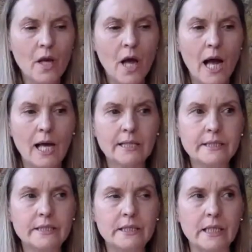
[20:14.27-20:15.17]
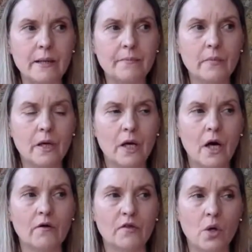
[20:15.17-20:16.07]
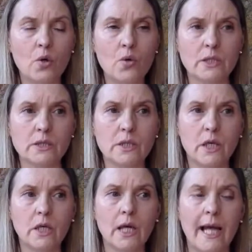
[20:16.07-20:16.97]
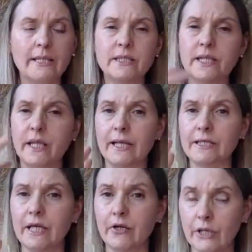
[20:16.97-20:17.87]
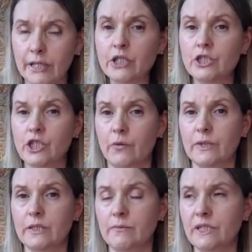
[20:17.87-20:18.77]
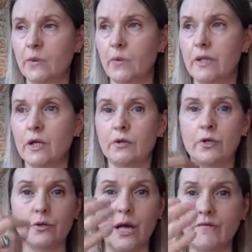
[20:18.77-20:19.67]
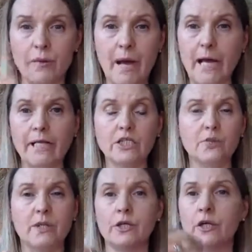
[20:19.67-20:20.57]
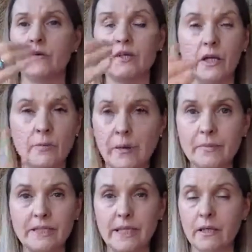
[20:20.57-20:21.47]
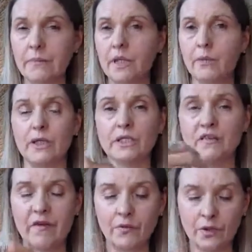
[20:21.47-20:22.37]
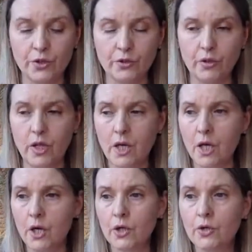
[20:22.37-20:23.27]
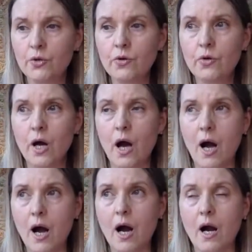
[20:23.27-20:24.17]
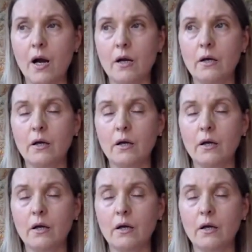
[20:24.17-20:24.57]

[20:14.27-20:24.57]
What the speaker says: And of course, entering into a relationship with somebody, whether you're having a marriage, whether you're having a commitment ceremony, whether it's a vow renewal, you are